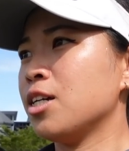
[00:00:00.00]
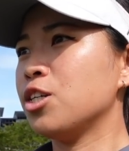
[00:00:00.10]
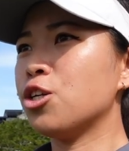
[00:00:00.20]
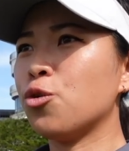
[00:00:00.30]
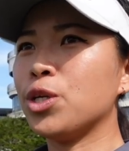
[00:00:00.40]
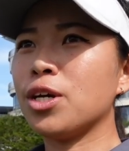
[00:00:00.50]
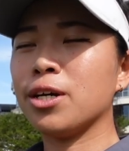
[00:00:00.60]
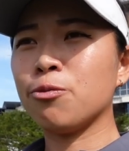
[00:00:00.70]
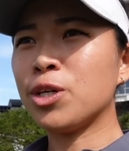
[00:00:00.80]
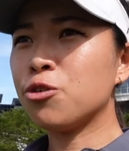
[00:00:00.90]
you know,
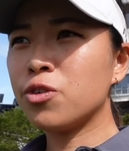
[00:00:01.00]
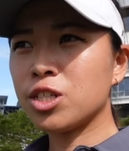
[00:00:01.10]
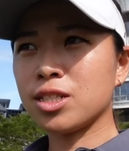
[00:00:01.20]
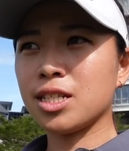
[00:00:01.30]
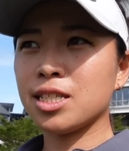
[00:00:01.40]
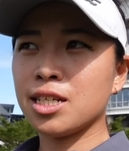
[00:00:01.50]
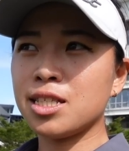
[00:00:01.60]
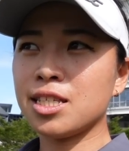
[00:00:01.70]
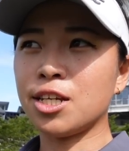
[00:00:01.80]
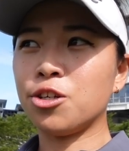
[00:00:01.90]
when you reach a
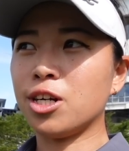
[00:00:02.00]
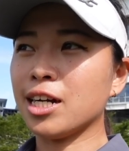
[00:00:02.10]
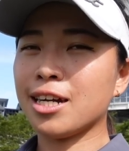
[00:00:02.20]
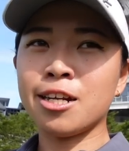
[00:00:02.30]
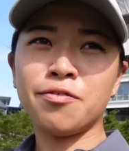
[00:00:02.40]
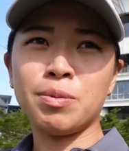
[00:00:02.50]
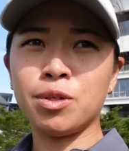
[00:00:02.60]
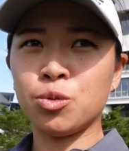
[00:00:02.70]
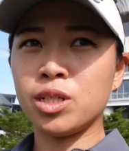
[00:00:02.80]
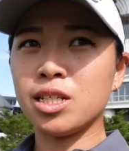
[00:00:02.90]
distance and you're like kind of in
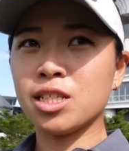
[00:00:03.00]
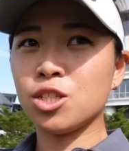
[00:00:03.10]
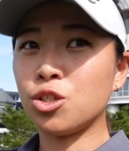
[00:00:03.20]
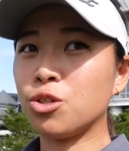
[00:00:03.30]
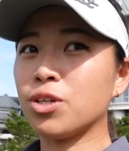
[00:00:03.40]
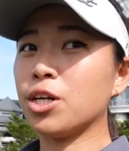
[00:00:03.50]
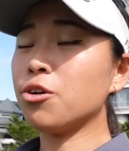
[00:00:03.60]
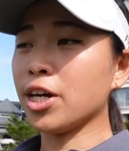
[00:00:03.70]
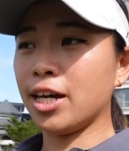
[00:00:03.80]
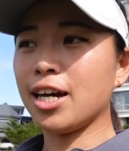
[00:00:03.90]
between distance, you know that,
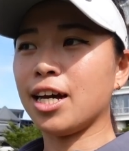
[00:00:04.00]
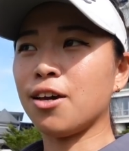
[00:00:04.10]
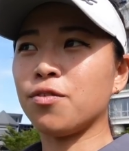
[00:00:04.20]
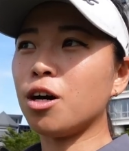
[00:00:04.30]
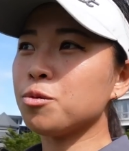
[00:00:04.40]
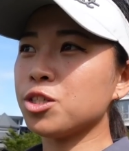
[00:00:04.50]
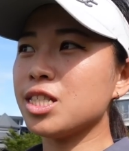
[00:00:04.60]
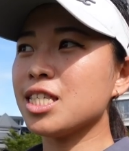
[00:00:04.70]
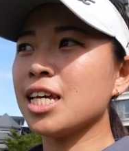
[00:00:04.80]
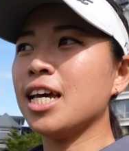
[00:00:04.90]
okay, I have
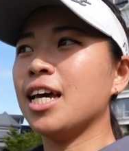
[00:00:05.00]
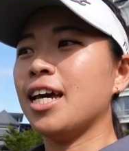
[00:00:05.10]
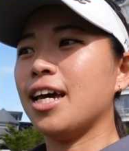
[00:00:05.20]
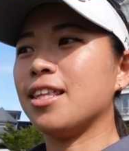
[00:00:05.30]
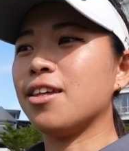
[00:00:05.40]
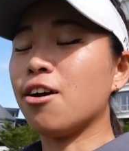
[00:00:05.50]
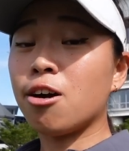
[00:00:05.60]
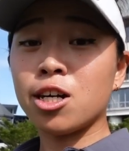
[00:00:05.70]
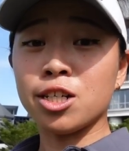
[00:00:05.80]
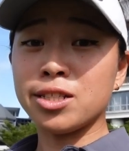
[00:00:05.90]
options, and
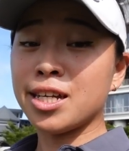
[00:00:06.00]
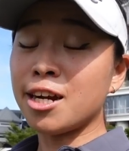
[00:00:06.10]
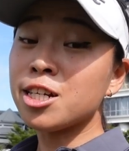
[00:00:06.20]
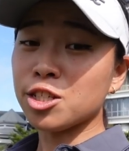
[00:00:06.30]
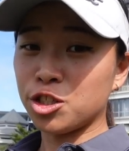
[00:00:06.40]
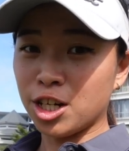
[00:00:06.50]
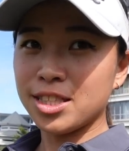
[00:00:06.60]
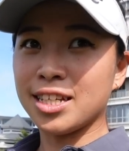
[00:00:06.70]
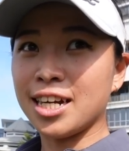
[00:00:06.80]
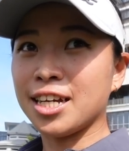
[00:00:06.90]
there is a
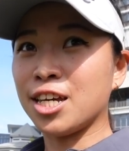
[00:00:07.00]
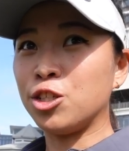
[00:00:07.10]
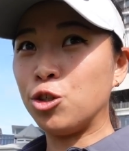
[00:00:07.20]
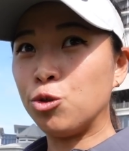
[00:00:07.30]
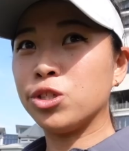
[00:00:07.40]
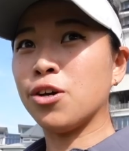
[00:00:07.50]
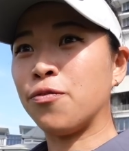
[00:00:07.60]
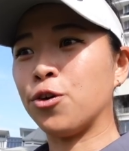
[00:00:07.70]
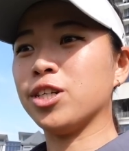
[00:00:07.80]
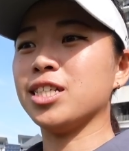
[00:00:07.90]
shot that I can use
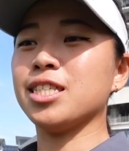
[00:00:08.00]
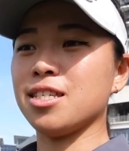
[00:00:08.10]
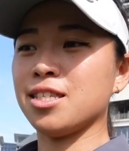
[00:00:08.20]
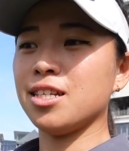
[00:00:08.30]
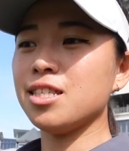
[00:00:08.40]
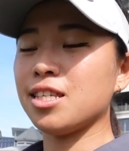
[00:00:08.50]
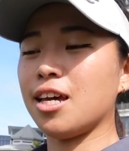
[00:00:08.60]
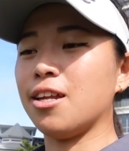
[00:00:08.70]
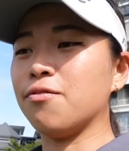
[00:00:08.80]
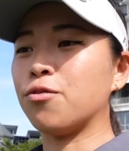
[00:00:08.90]
for this distance
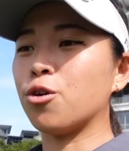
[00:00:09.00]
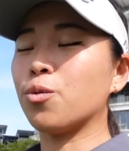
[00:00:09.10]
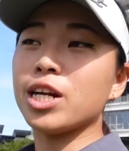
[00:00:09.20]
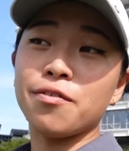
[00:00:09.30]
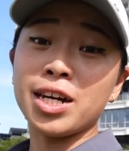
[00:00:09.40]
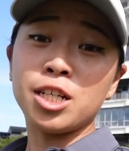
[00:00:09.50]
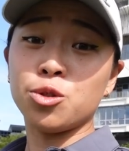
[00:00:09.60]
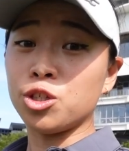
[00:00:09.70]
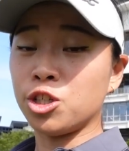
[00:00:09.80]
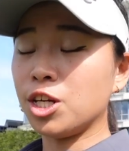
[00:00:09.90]
and for whatever I need
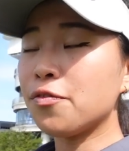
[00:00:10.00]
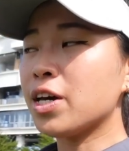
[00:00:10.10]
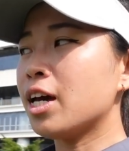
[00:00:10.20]
to achieve.